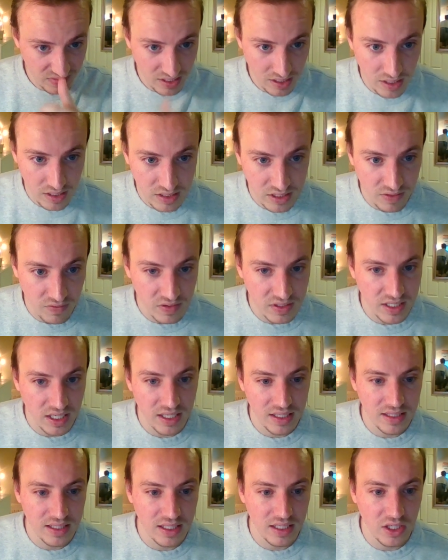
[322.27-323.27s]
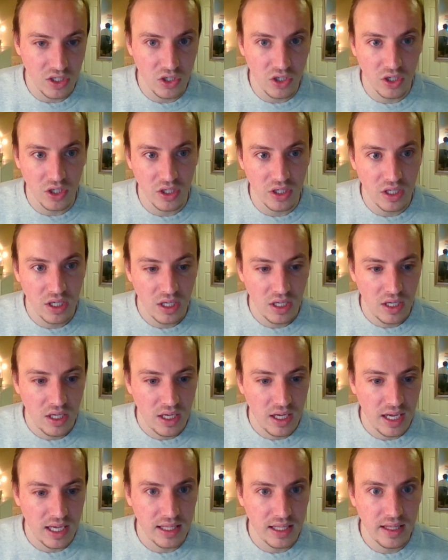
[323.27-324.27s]
See if there's anything good.
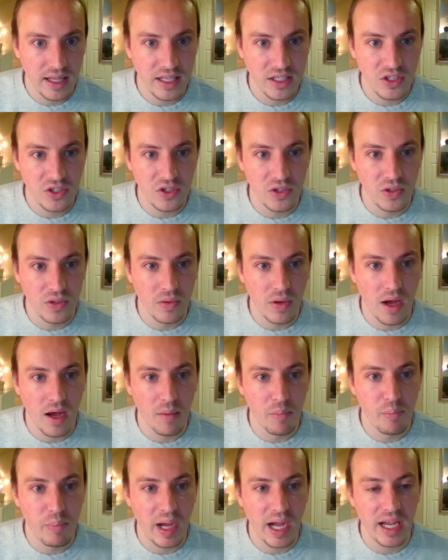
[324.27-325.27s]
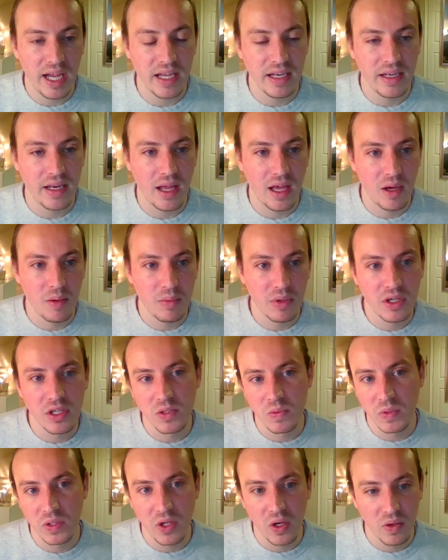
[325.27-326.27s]
And let's do buy it now because we
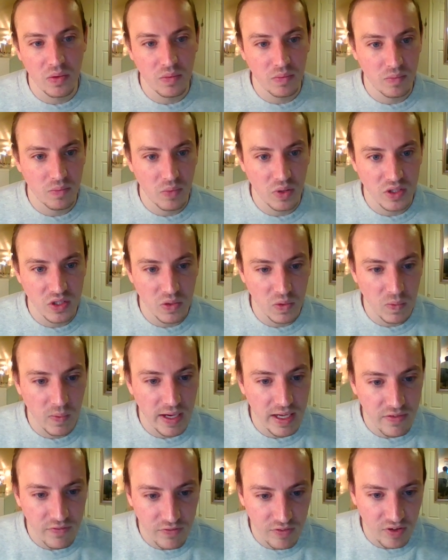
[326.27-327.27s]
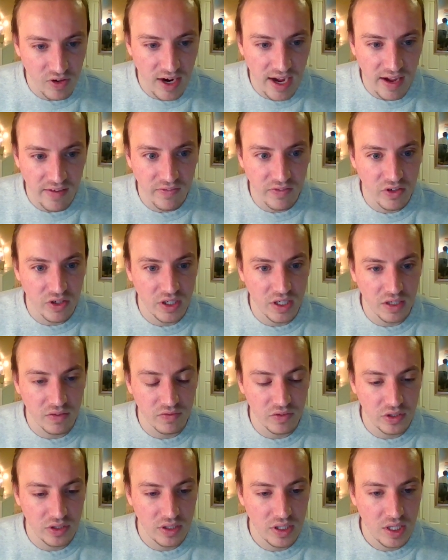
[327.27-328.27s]
don't want to wait forever and
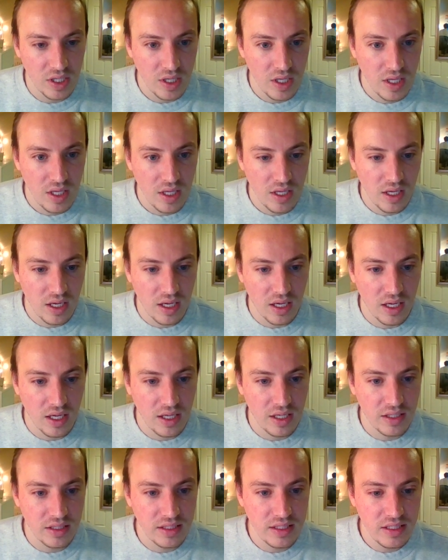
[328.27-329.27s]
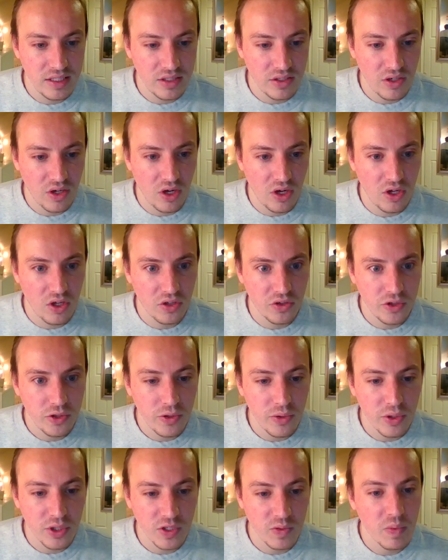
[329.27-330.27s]
ever. These are all too
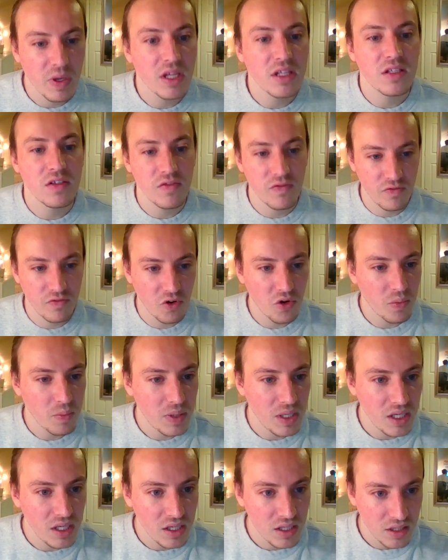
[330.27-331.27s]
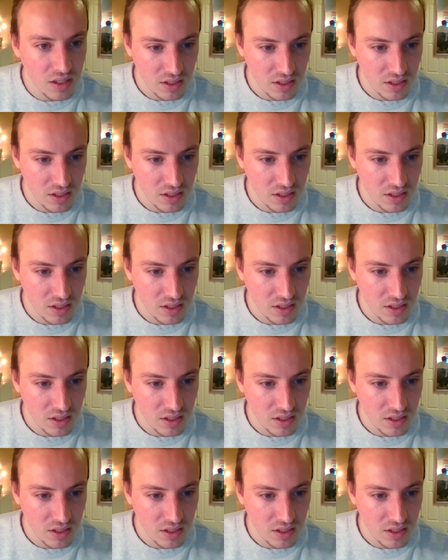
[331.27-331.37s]
expensive for me.